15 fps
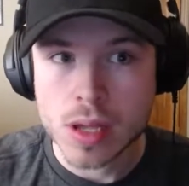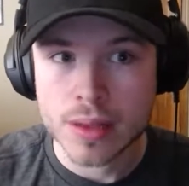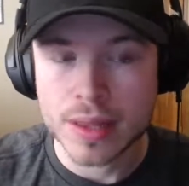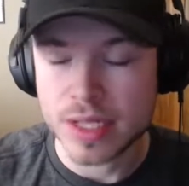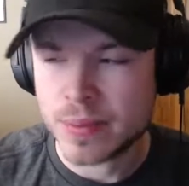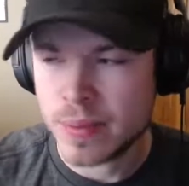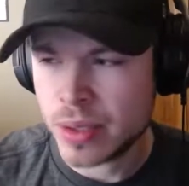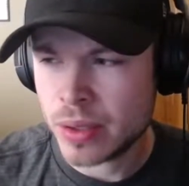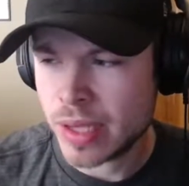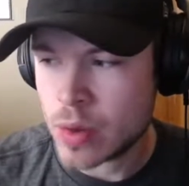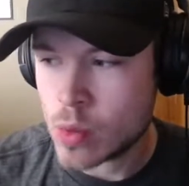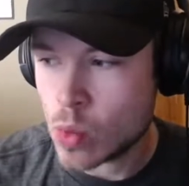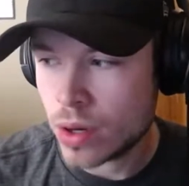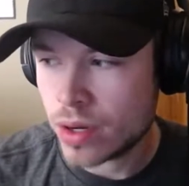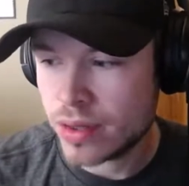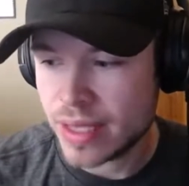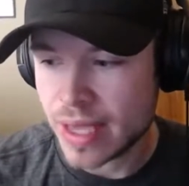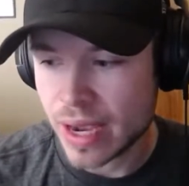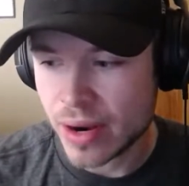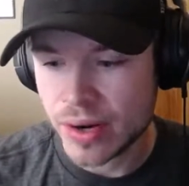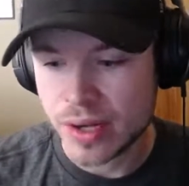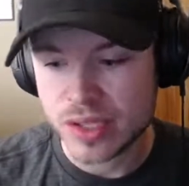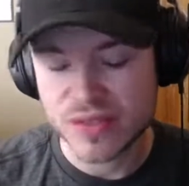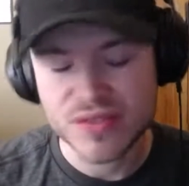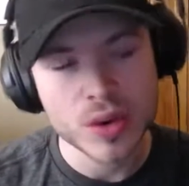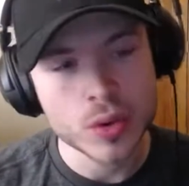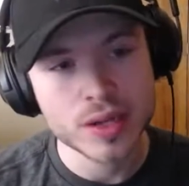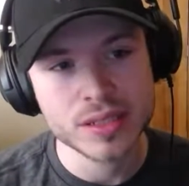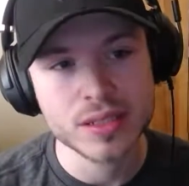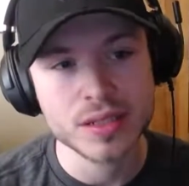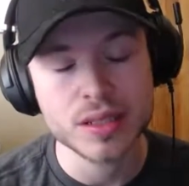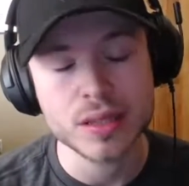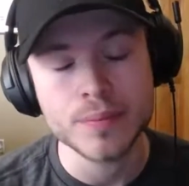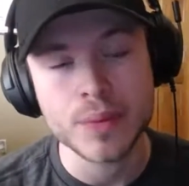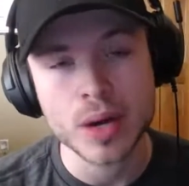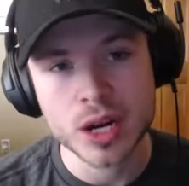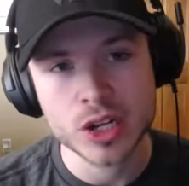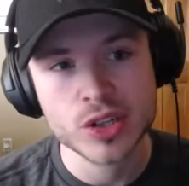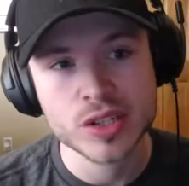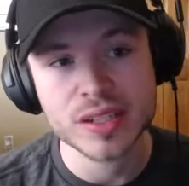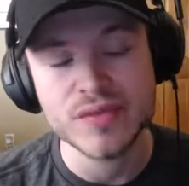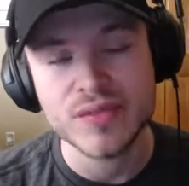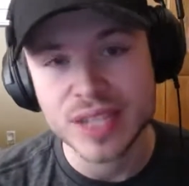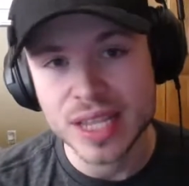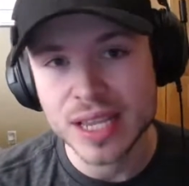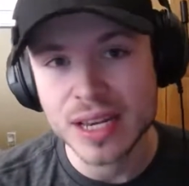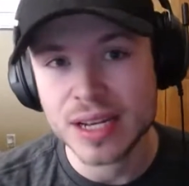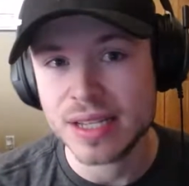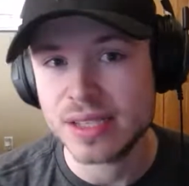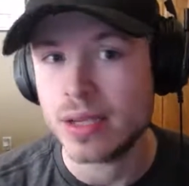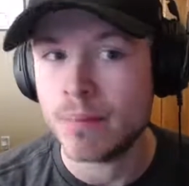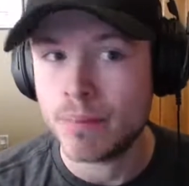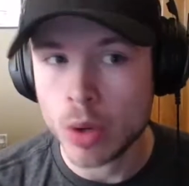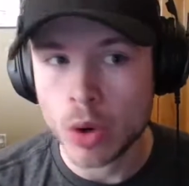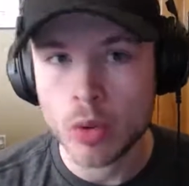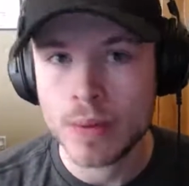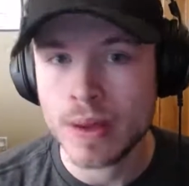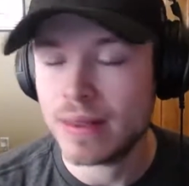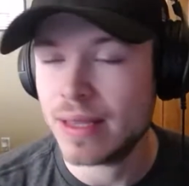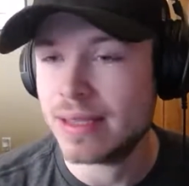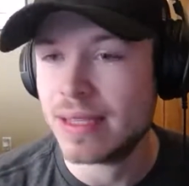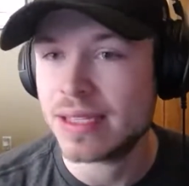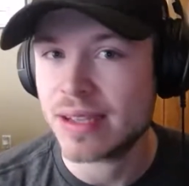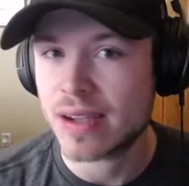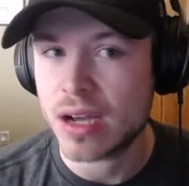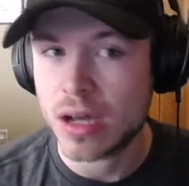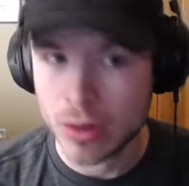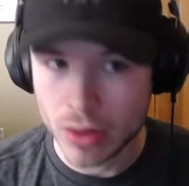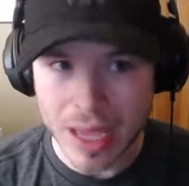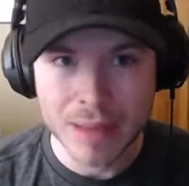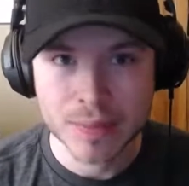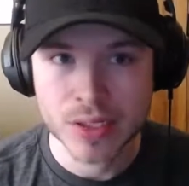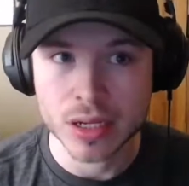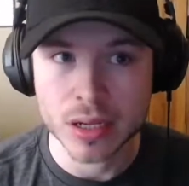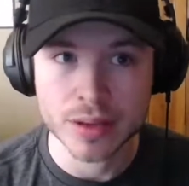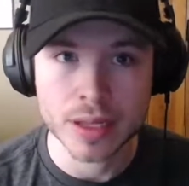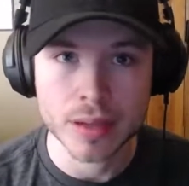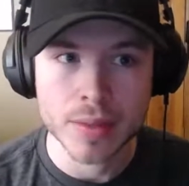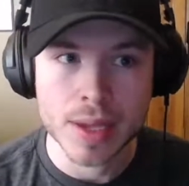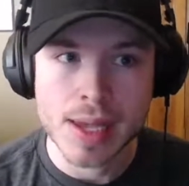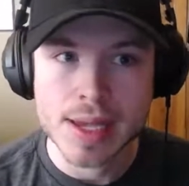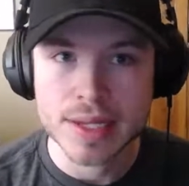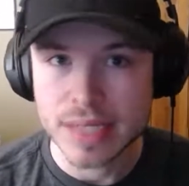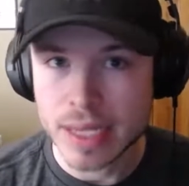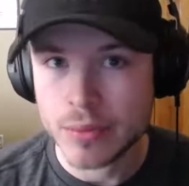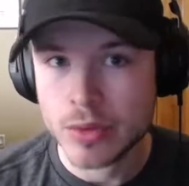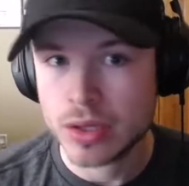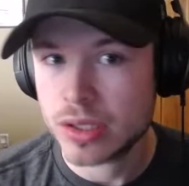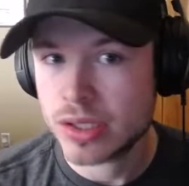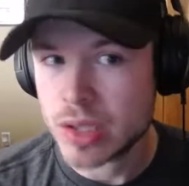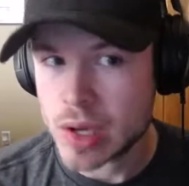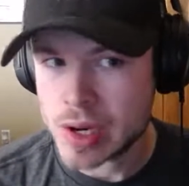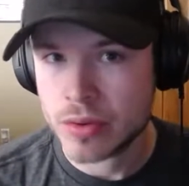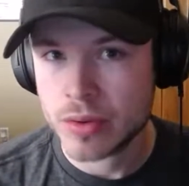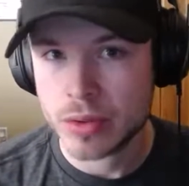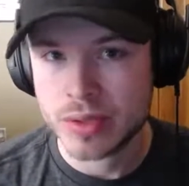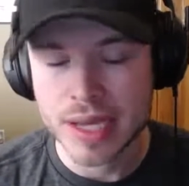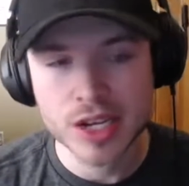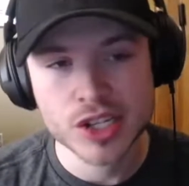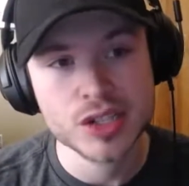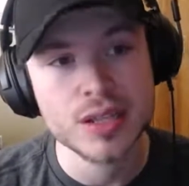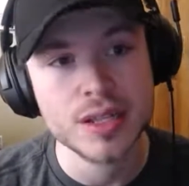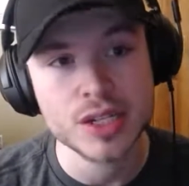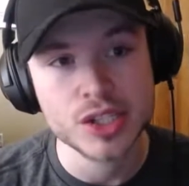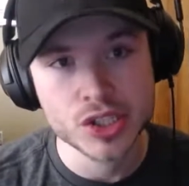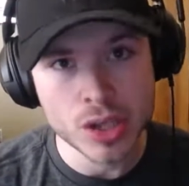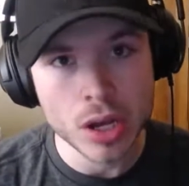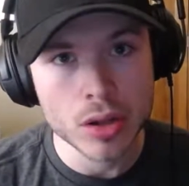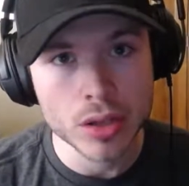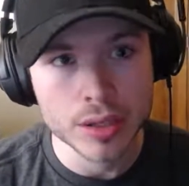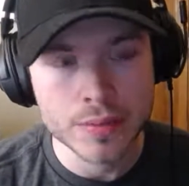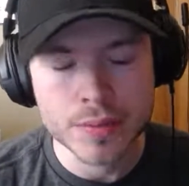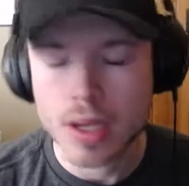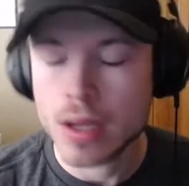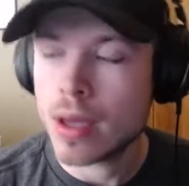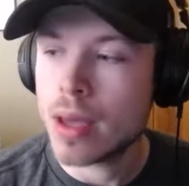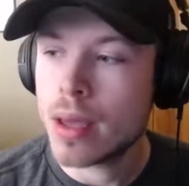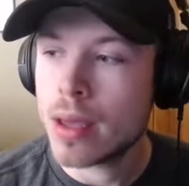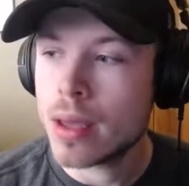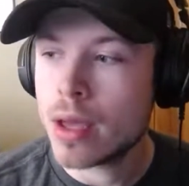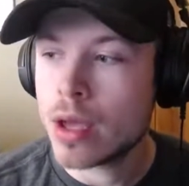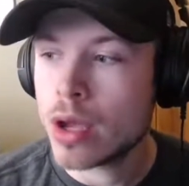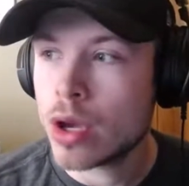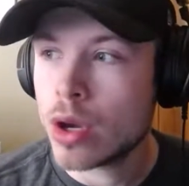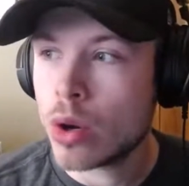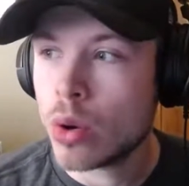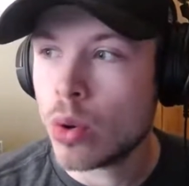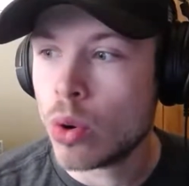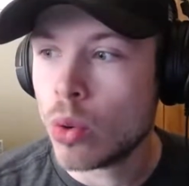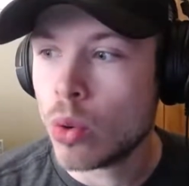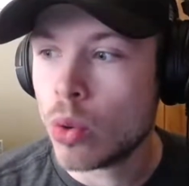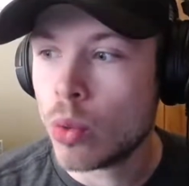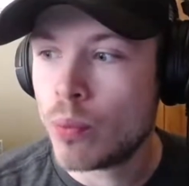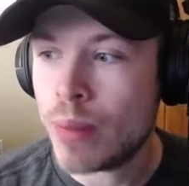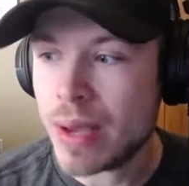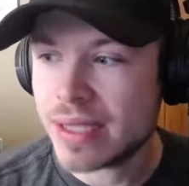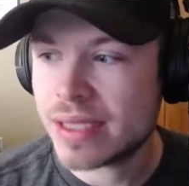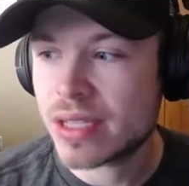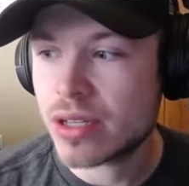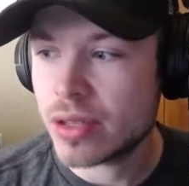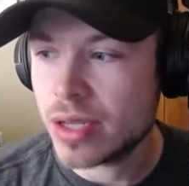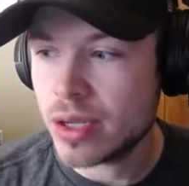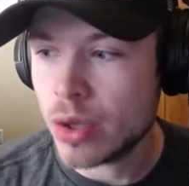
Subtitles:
That's been like one of the areas of focus that the Padres have needed, is a bullpen that doesn't collapse on them. Same with the starting rotation that is solid. Basically,